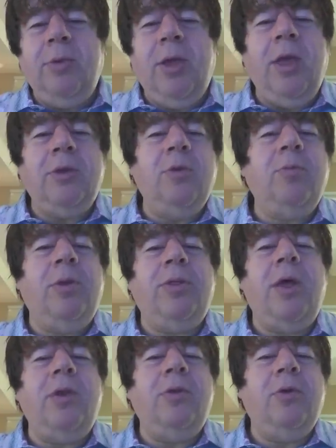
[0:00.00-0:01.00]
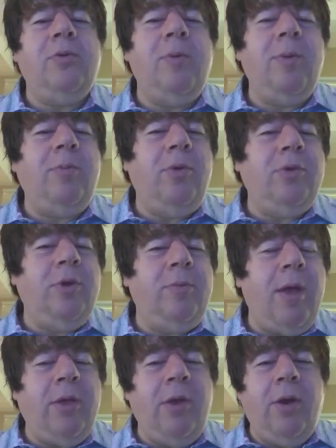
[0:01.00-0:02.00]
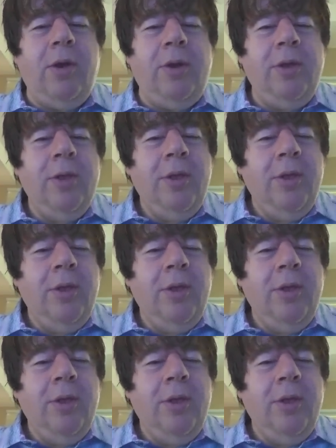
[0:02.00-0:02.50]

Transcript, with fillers: I mean, you can't just put that in your swimming pool in your backyard.